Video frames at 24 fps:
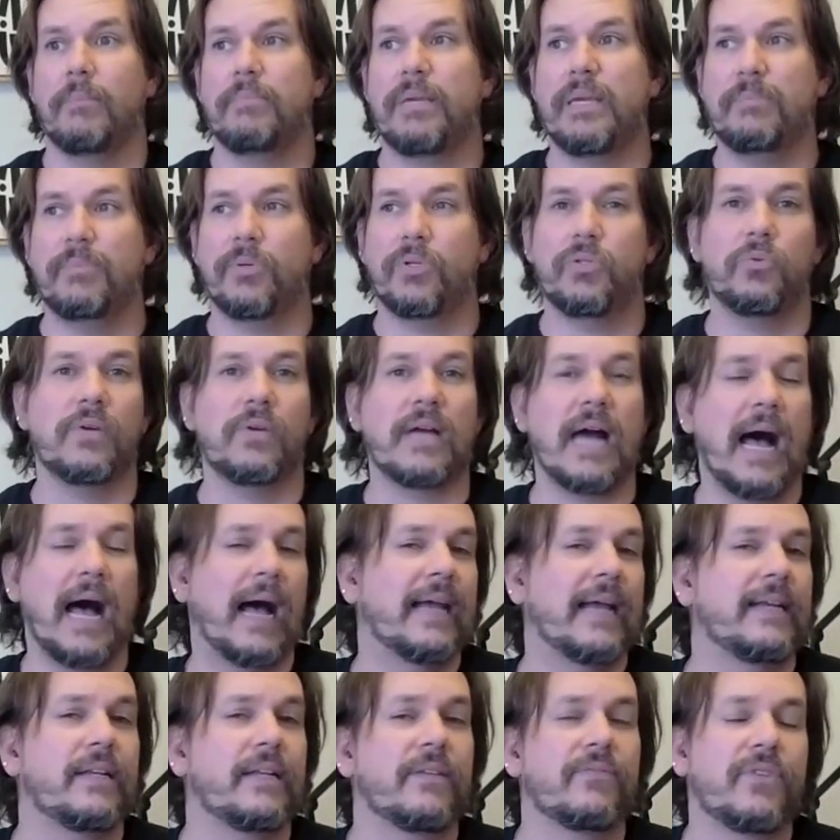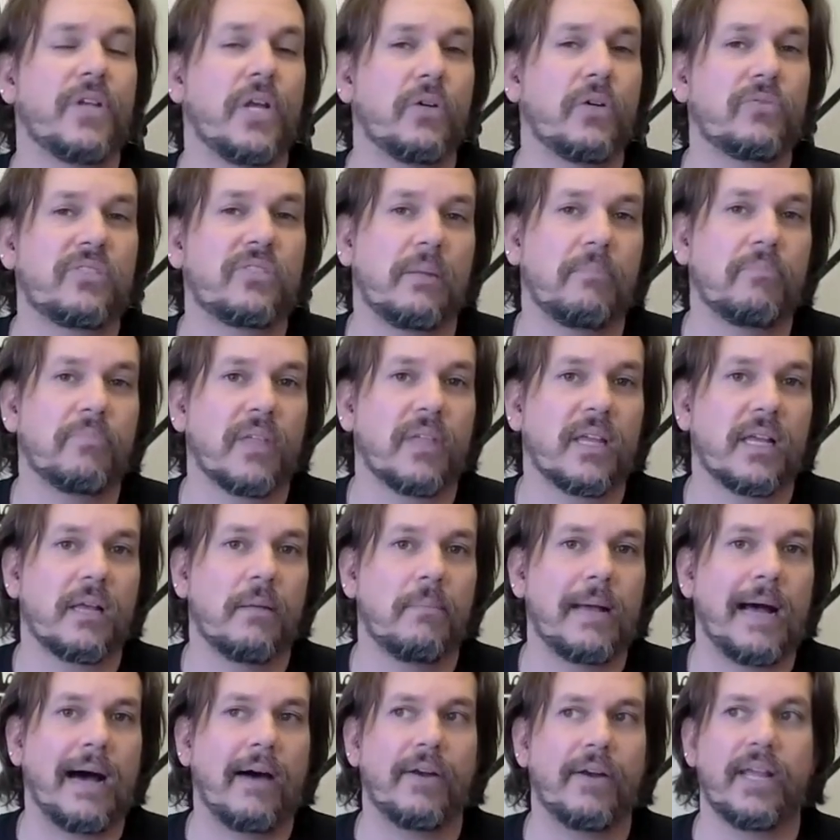people who kind of know something
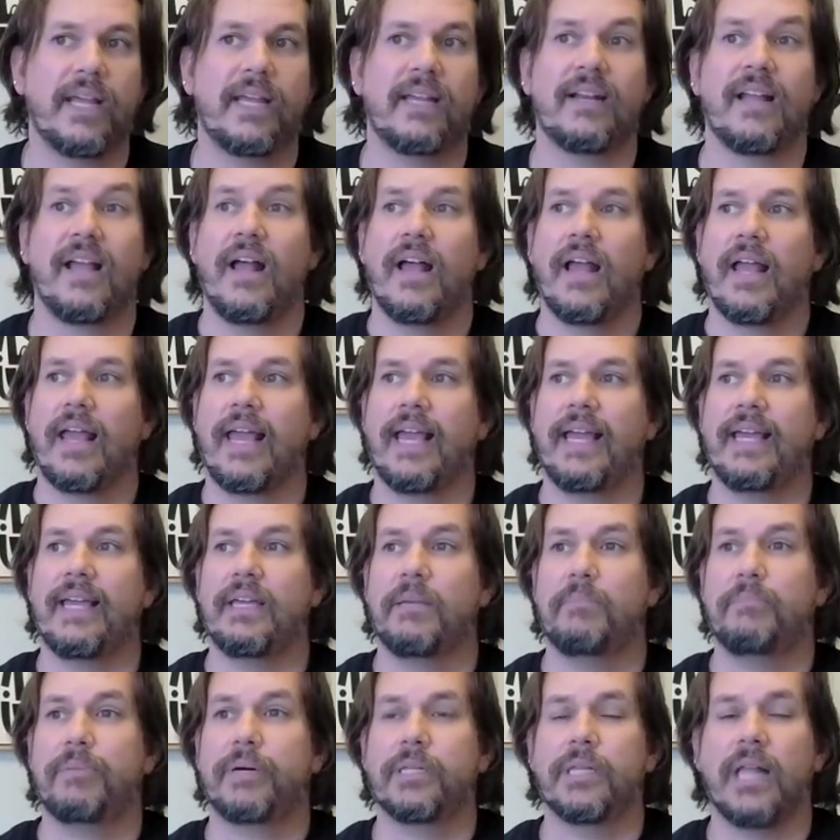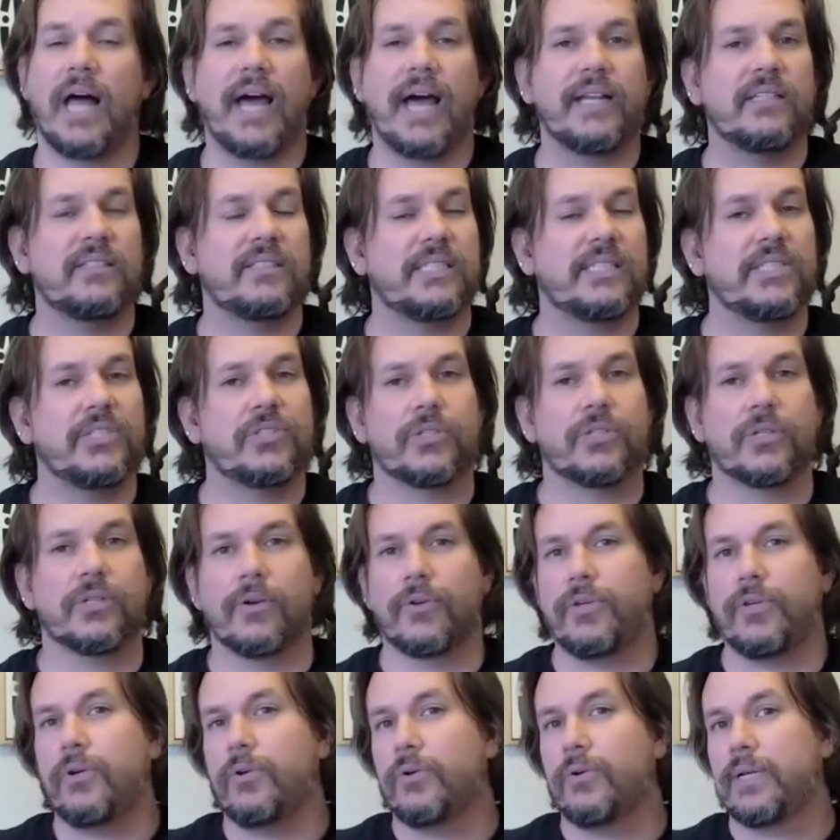about it, a Pilates teacher
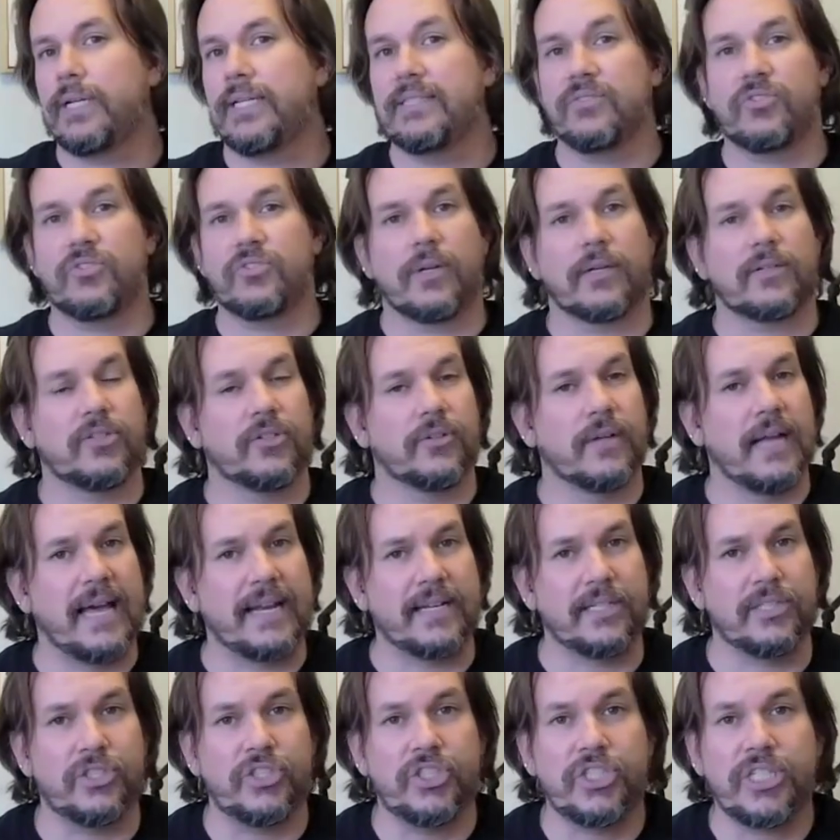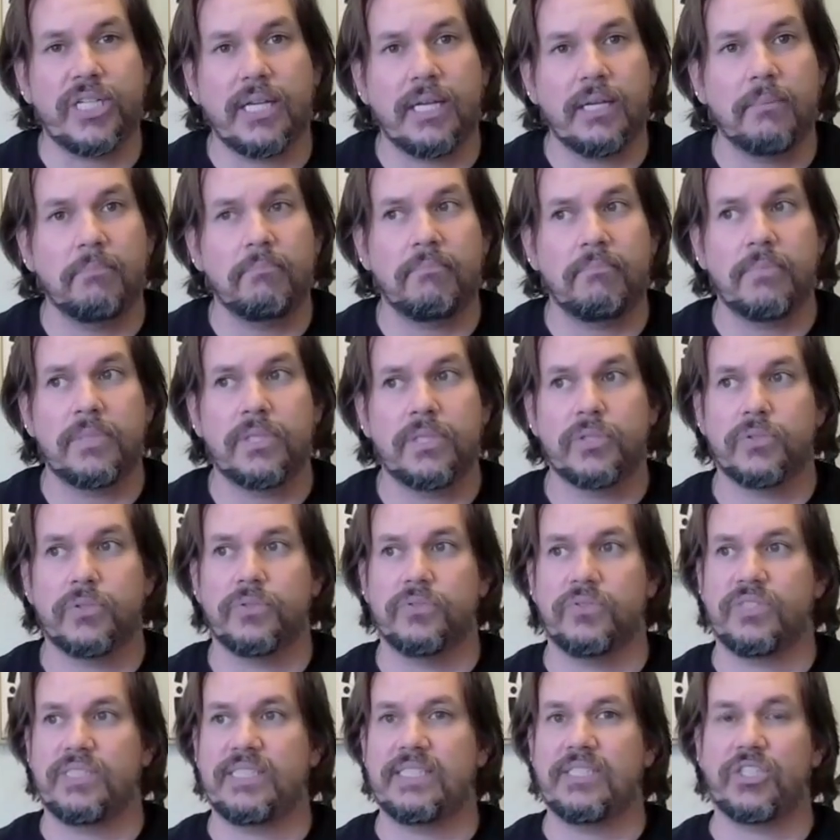or yoga instructor at a gym
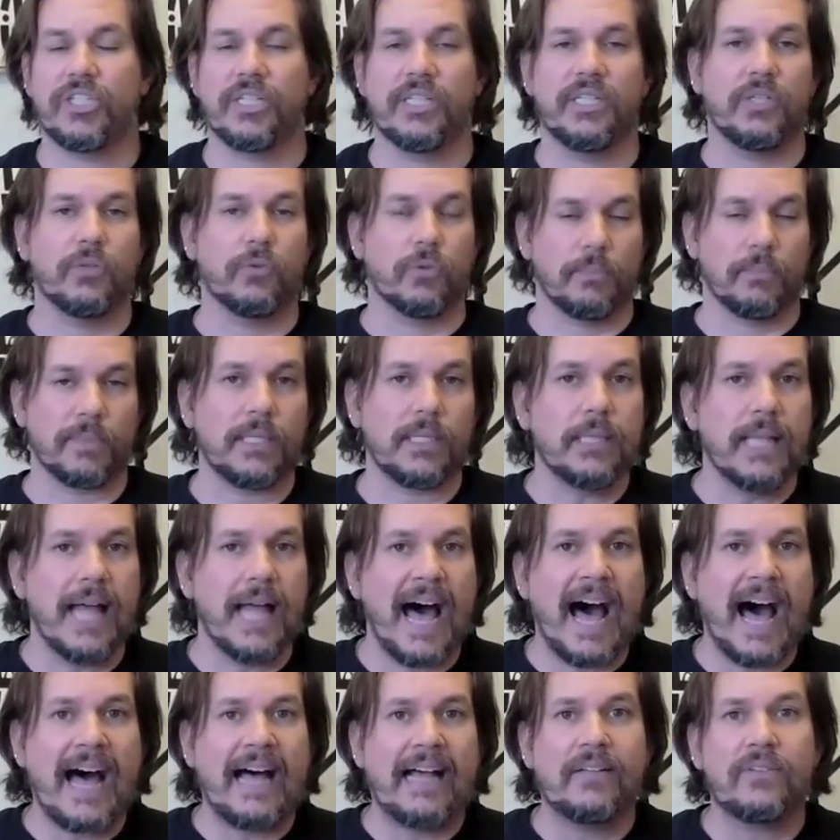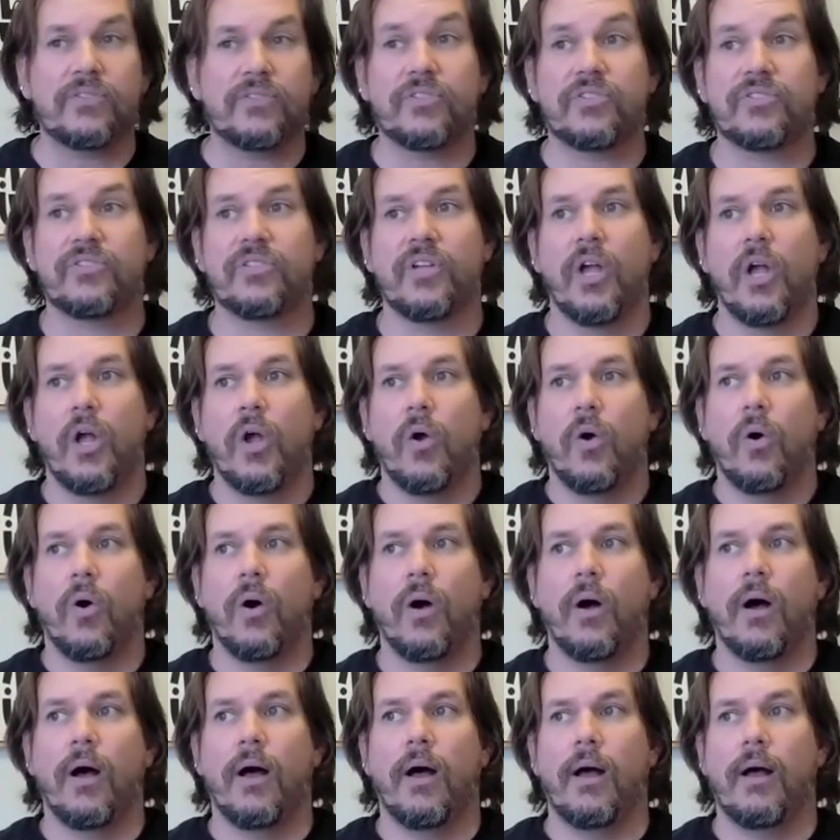who's teaching a group class,
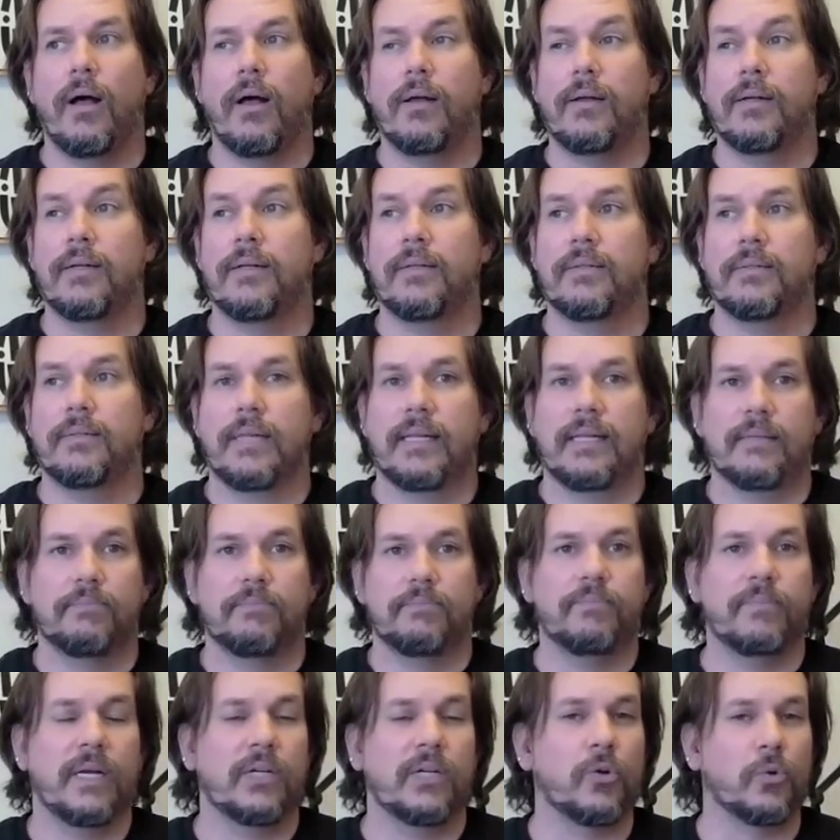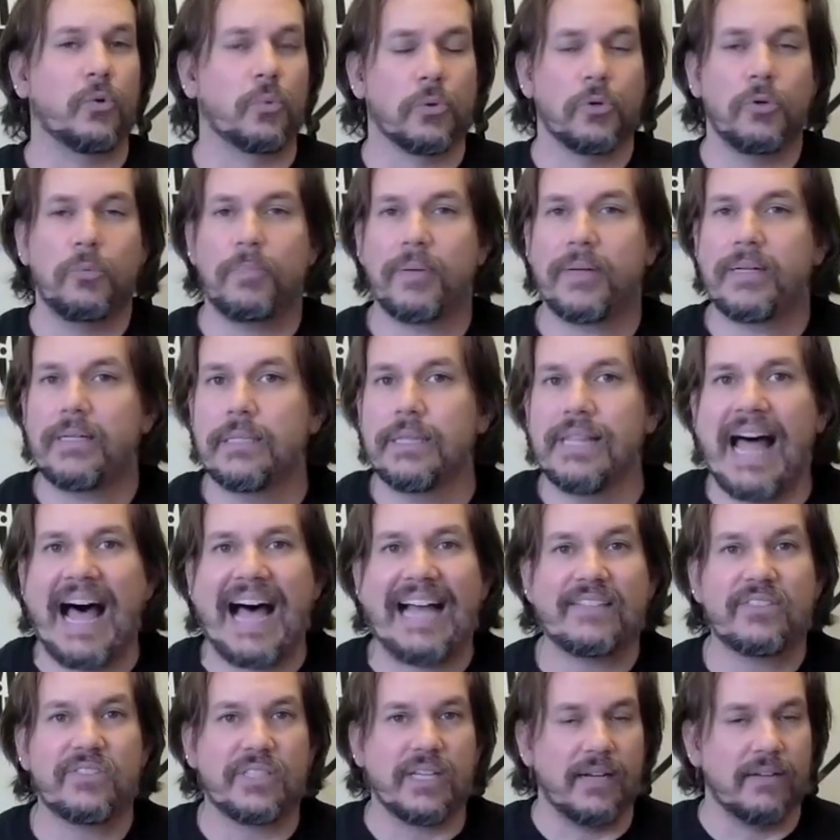a group
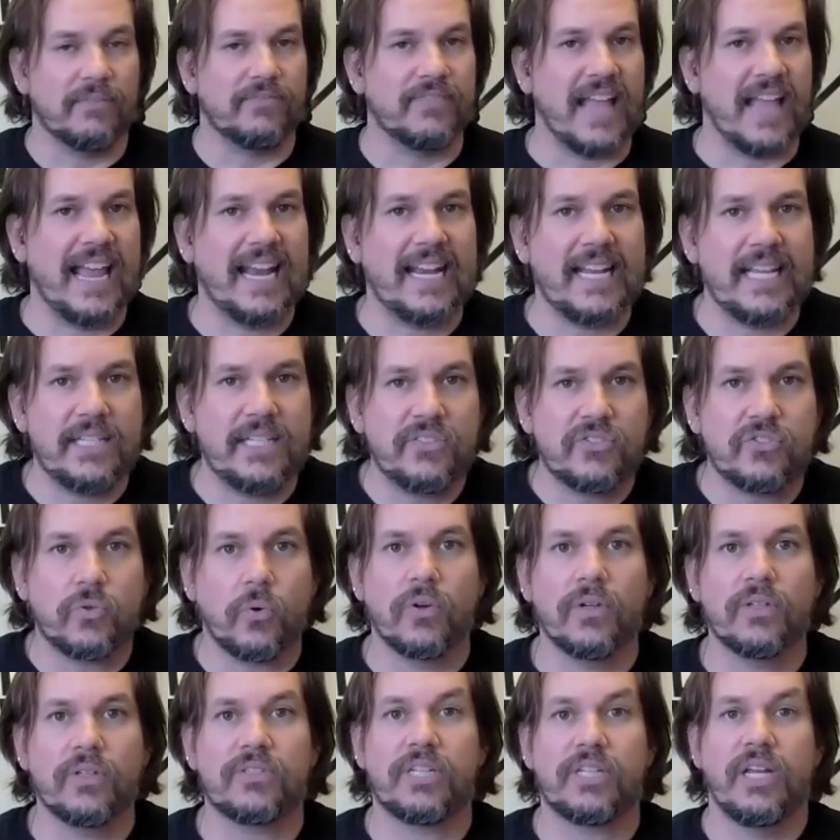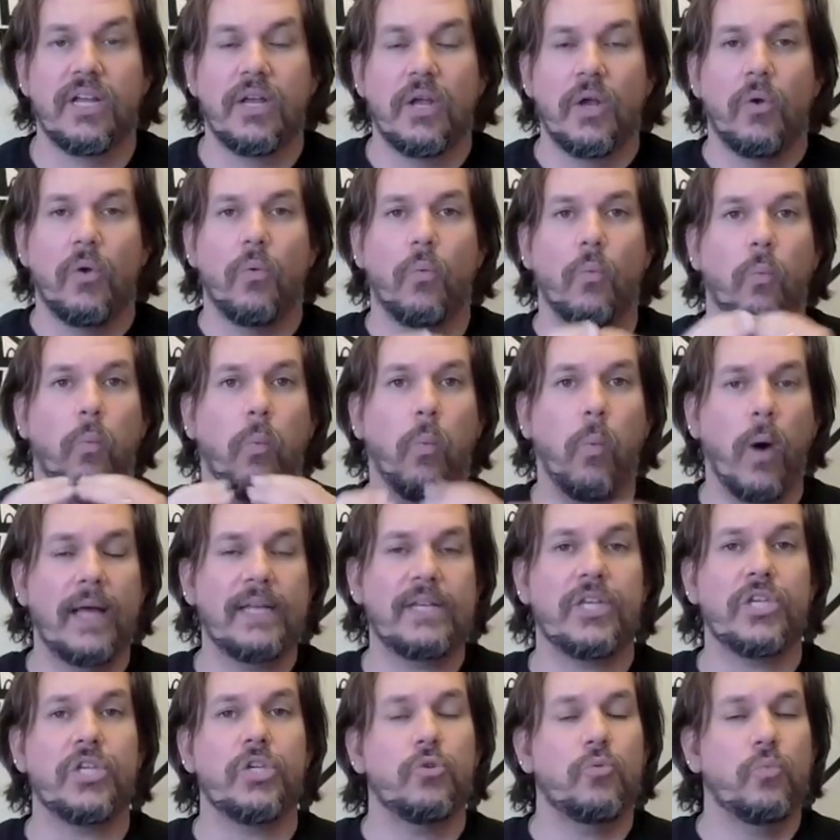class of any sort.
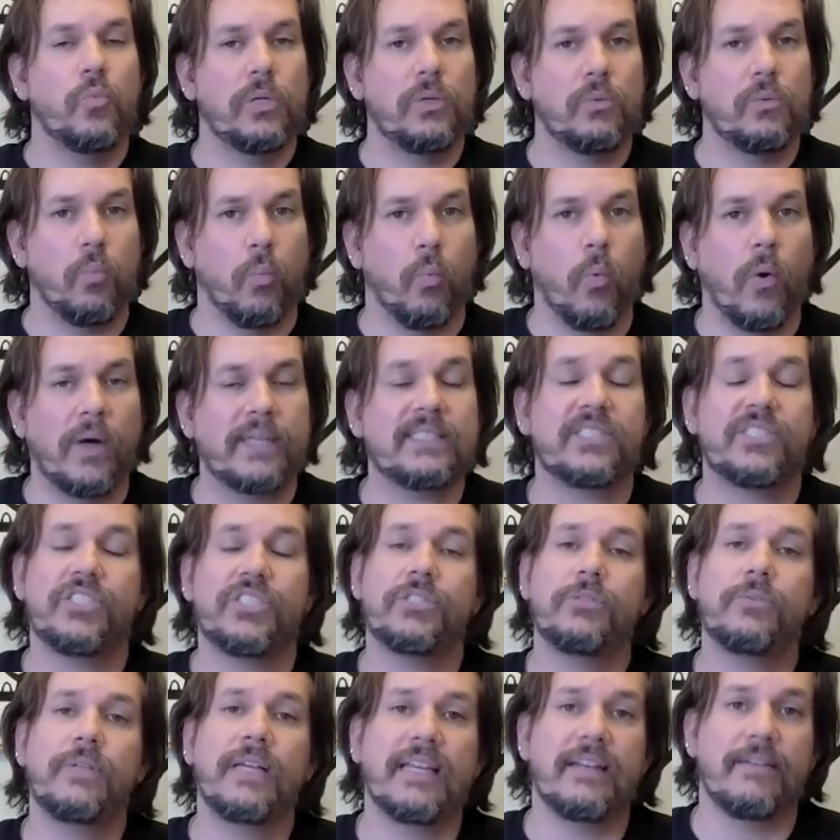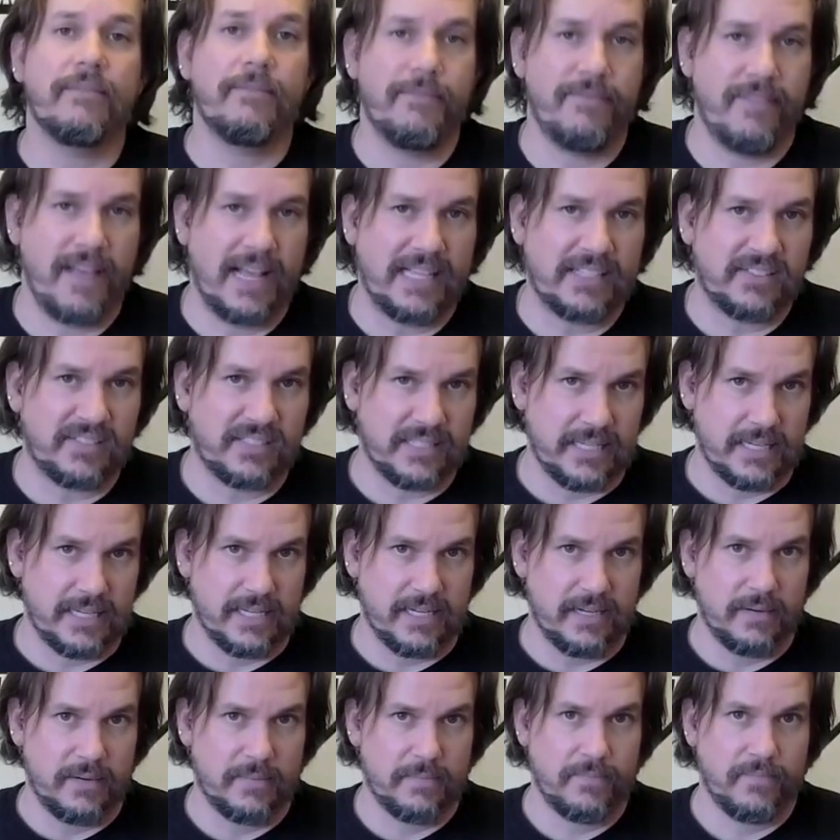What you would want to invest
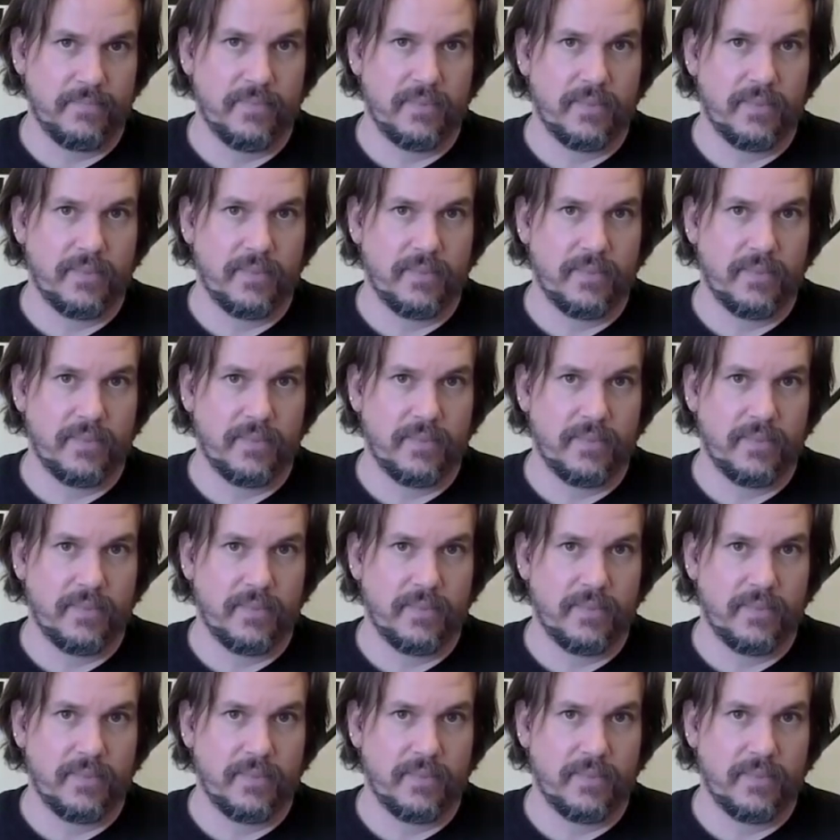in